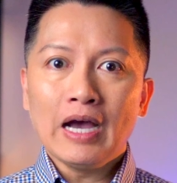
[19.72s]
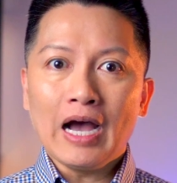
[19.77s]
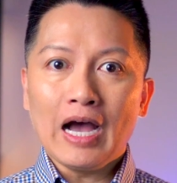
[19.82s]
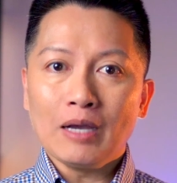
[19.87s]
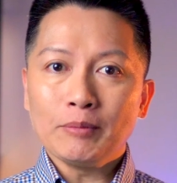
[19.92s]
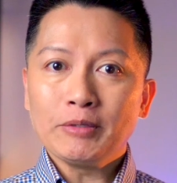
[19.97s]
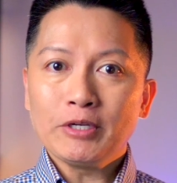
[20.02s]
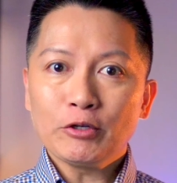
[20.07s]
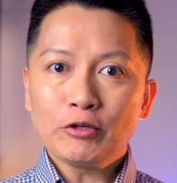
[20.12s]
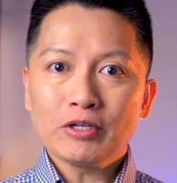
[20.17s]

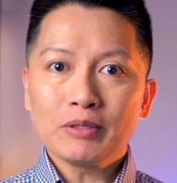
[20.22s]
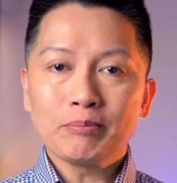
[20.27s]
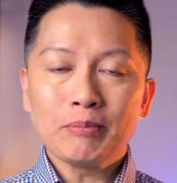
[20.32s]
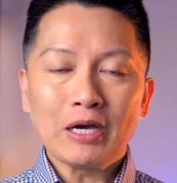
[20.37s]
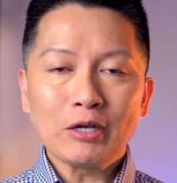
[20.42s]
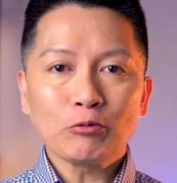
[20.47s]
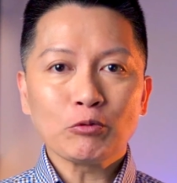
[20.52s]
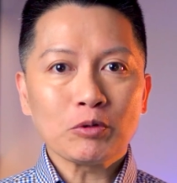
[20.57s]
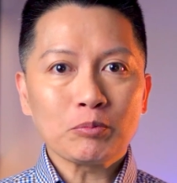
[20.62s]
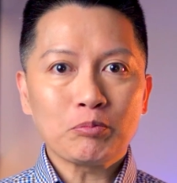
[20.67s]
I'm hearing
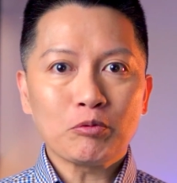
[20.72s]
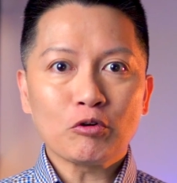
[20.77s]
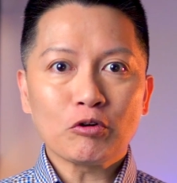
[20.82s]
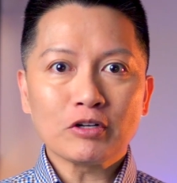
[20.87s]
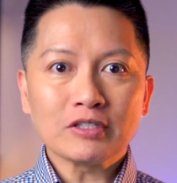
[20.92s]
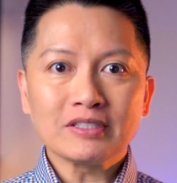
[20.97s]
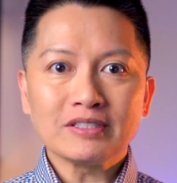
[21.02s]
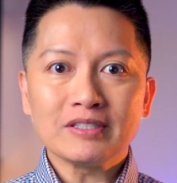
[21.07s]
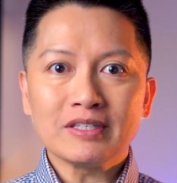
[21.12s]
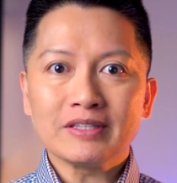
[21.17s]
many
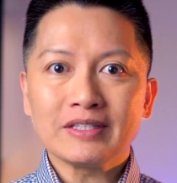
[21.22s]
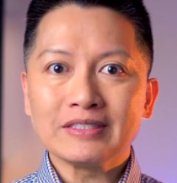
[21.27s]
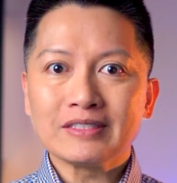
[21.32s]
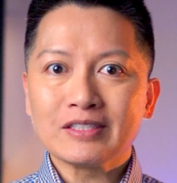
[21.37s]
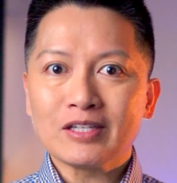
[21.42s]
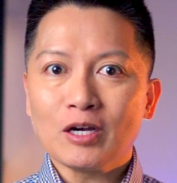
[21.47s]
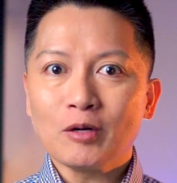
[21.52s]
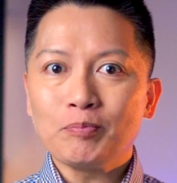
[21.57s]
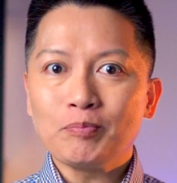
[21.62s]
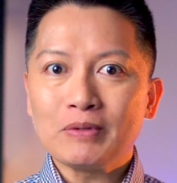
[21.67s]
reports that these
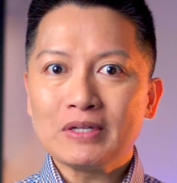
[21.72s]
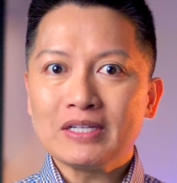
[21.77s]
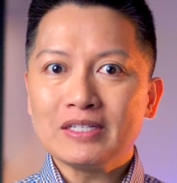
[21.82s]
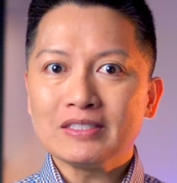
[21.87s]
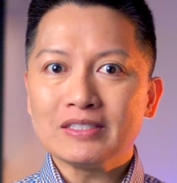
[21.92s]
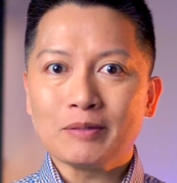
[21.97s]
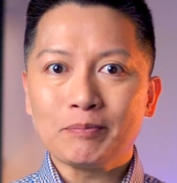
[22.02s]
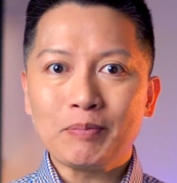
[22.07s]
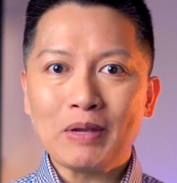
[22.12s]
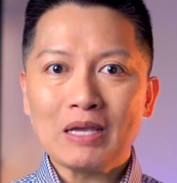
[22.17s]

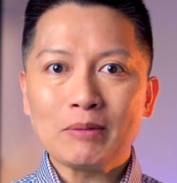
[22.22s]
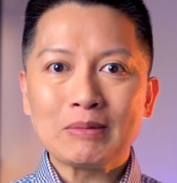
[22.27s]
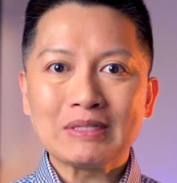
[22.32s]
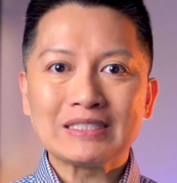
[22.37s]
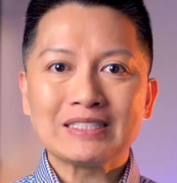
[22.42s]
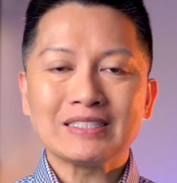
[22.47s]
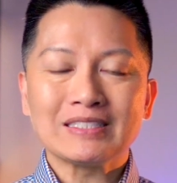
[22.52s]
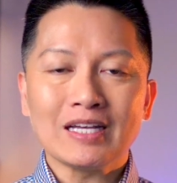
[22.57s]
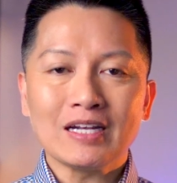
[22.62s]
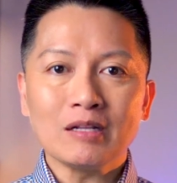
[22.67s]
companies and payment
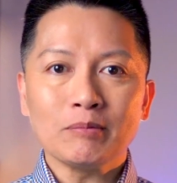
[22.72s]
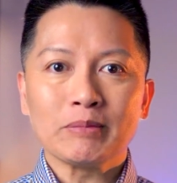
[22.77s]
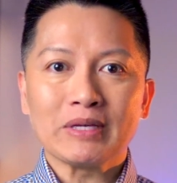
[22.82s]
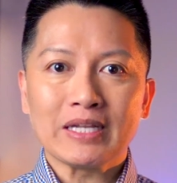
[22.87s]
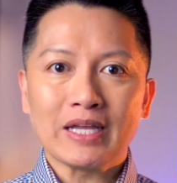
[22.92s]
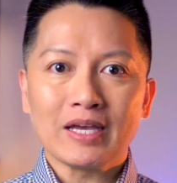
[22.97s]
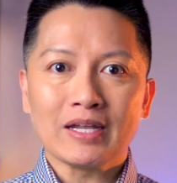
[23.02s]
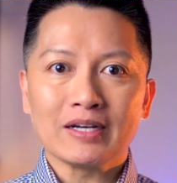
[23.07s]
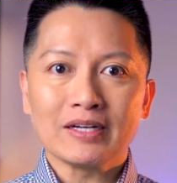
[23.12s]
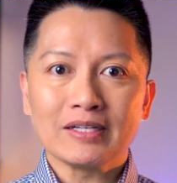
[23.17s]
settlement
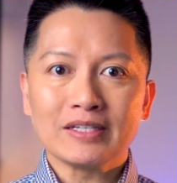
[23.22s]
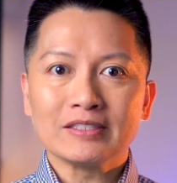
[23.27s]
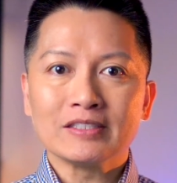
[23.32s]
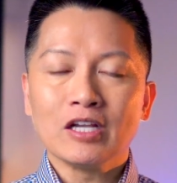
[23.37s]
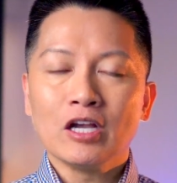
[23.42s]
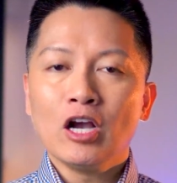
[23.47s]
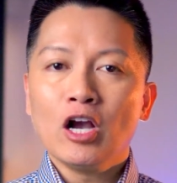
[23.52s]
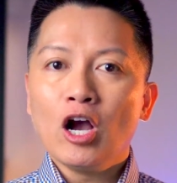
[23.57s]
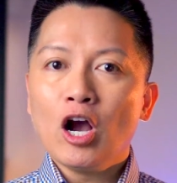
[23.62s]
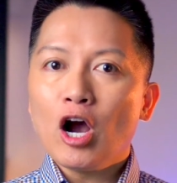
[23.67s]
entities
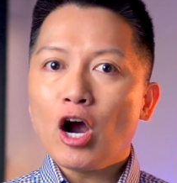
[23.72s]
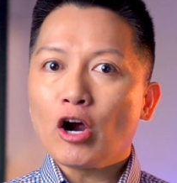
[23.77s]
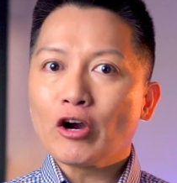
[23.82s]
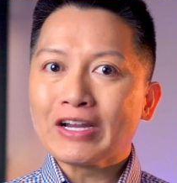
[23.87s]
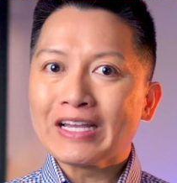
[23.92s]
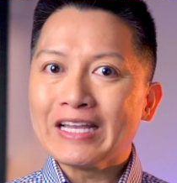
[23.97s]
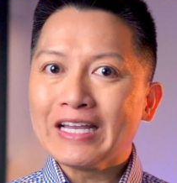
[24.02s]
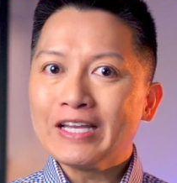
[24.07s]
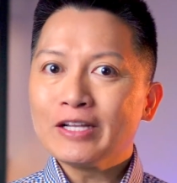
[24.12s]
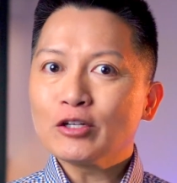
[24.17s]
are
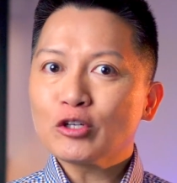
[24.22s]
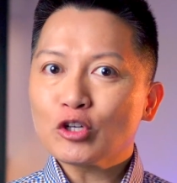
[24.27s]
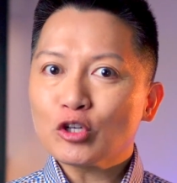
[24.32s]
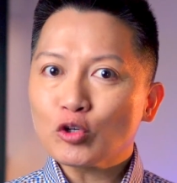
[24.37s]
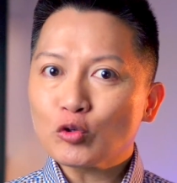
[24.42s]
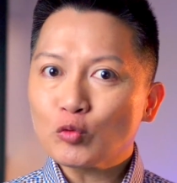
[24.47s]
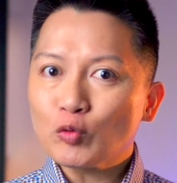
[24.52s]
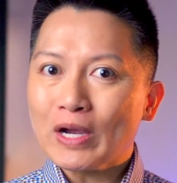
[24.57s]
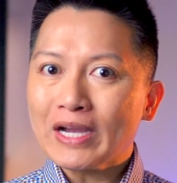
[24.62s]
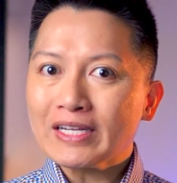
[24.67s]

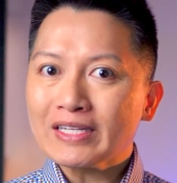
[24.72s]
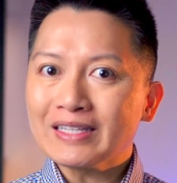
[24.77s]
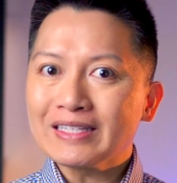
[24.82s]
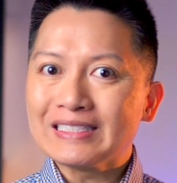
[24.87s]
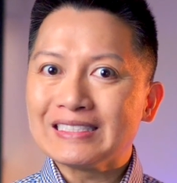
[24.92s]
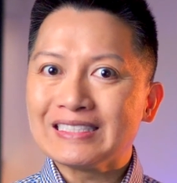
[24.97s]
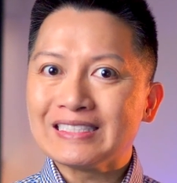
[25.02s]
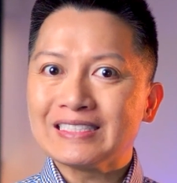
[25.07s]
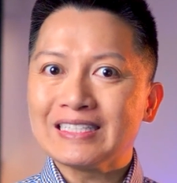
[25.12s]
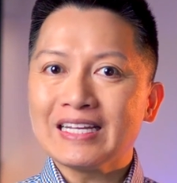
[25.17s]
incorrectly
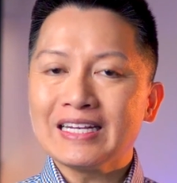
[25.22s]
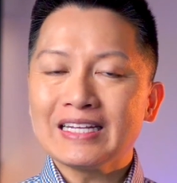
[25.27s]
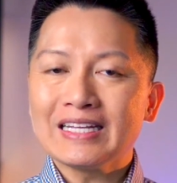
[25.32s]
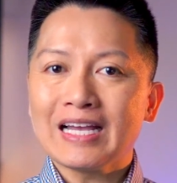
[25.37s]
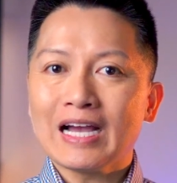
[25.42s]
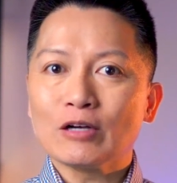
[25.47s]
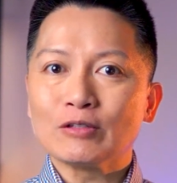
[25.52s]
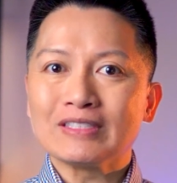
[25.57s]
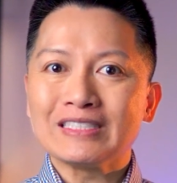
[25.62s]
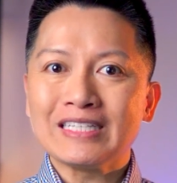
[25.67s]
sending
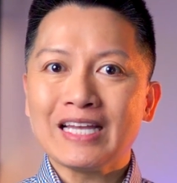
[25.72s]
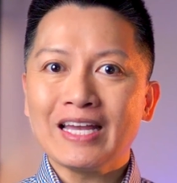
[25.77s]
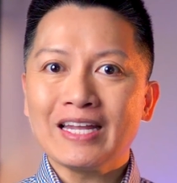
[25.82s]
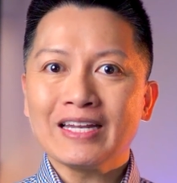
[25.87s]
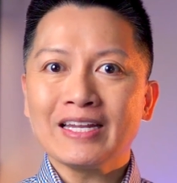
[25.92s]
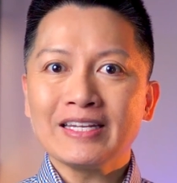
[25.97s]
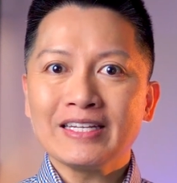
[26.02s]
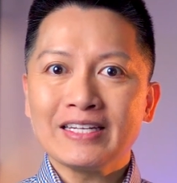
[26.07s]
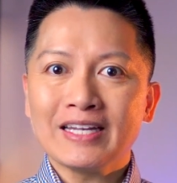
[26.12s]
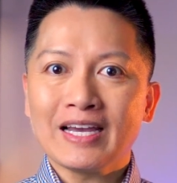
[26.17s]
out
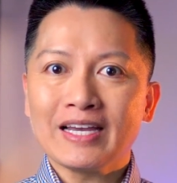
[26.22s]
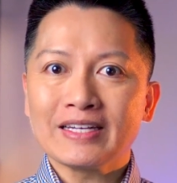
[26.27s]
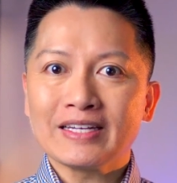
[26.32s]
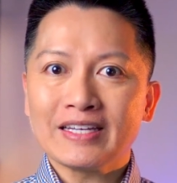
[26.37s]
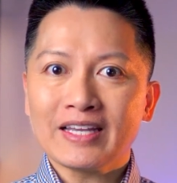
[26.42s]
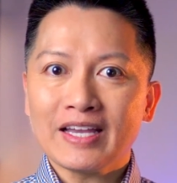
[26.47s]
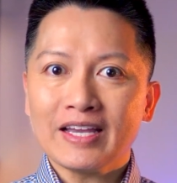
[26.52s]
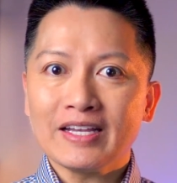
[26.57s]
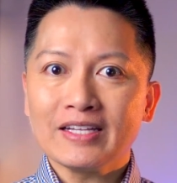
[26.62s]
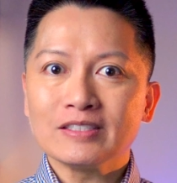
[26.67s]

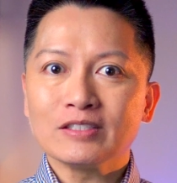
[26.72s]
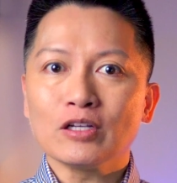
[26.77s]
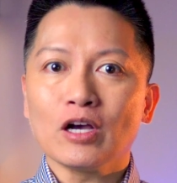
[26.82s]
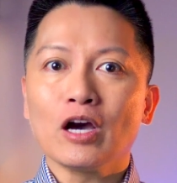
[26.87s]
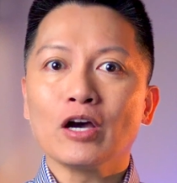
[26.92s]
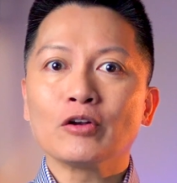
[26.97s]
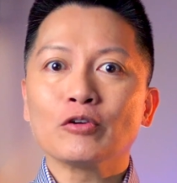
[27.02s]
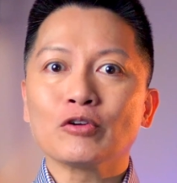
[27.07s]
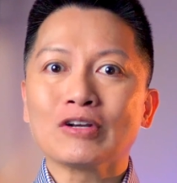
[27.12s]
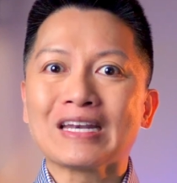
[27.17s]
1099-Ks
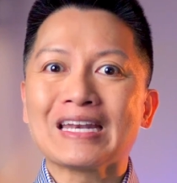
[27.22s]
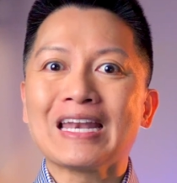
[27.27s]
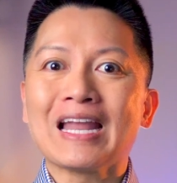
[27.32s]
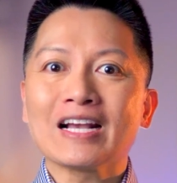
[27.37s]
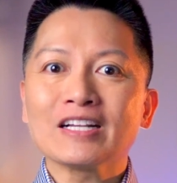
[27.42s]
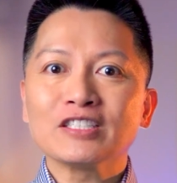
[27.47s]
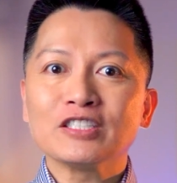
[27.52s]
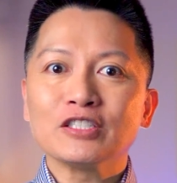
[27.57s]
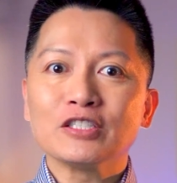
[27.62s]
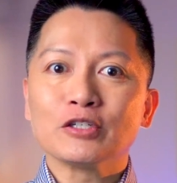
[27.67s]
under
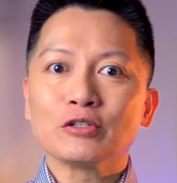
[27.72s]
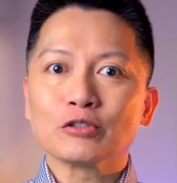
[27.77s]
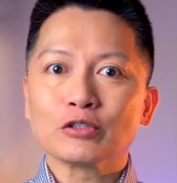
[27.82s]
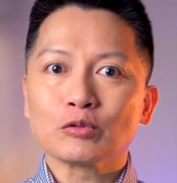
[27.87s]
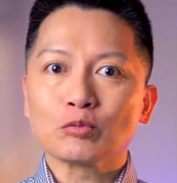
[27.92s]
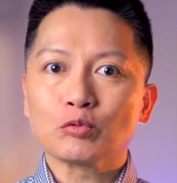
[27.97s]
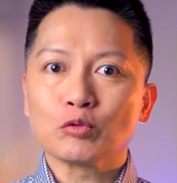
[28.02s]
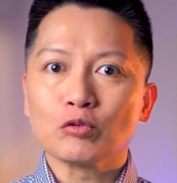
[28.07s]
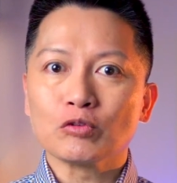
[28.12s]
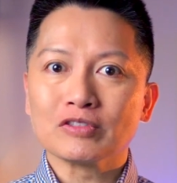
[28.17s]
next year's
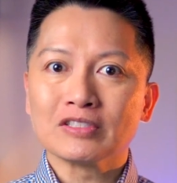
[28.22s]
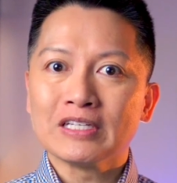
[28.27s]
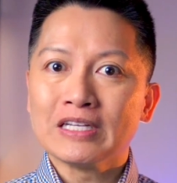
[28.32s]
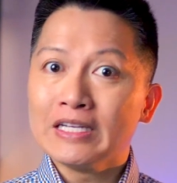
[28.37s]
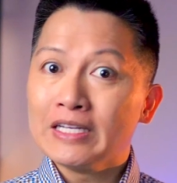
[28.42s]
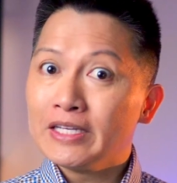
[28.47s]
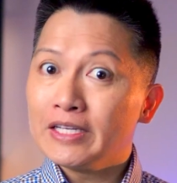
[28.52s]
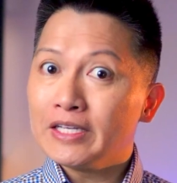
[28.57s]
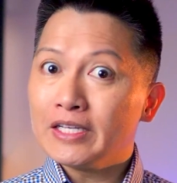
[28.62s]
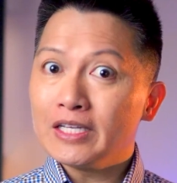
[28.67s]
rules,
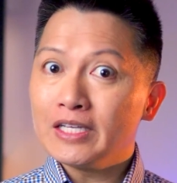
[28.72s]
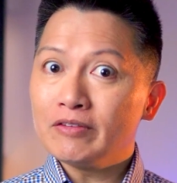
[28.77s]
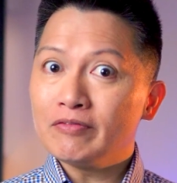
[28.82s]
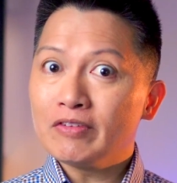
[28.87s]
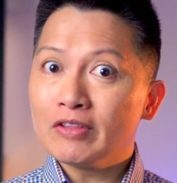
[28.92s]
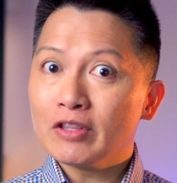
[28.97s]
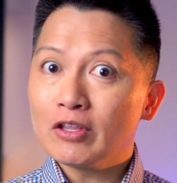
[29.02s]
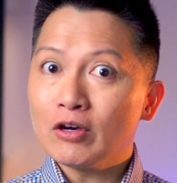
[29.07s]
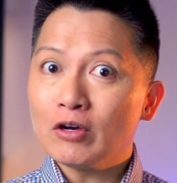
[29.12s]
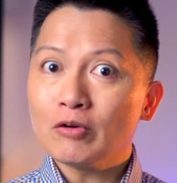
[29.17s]

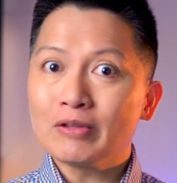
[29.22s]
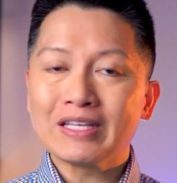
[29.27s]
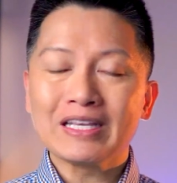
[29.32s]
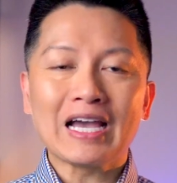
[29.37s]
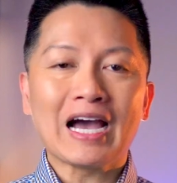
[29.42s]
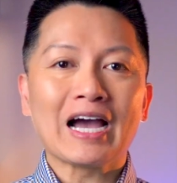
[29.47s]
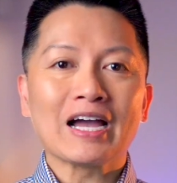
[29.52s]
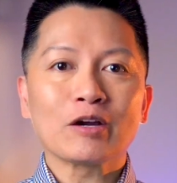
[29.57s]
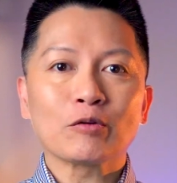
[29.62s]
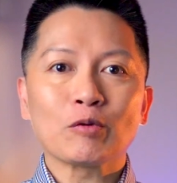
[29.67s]
even though the
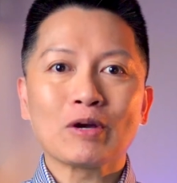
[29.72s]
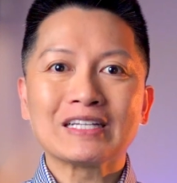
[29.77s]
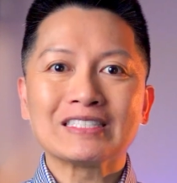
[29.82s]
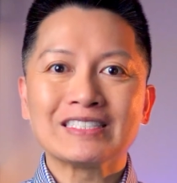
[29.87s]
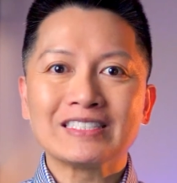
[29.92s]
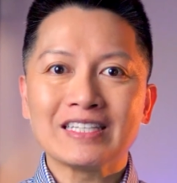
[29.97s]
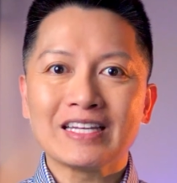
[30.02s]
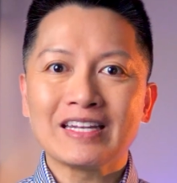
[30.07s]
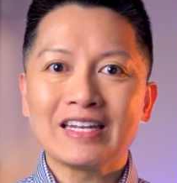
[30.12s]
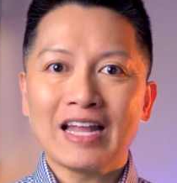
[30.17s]
IRS
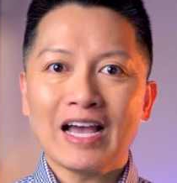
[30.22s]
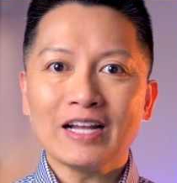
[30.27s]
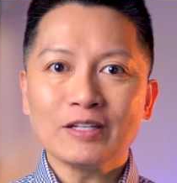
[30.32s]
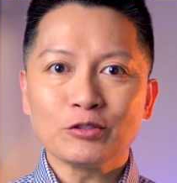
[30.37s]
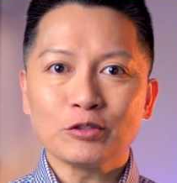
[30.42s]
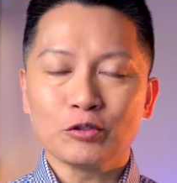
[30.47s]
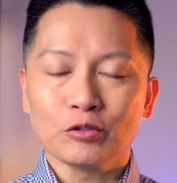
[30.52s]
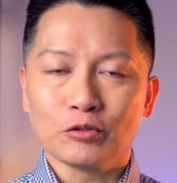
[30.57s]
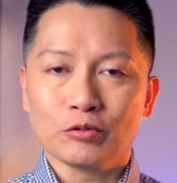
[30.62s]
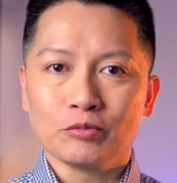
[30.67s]
said not
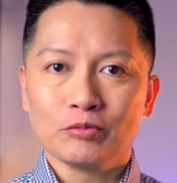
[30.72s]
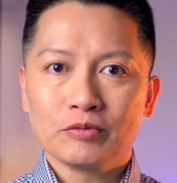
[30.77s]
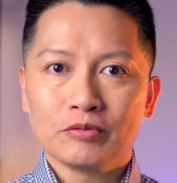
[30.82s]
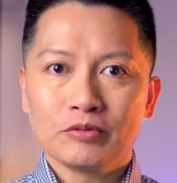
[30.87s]
to.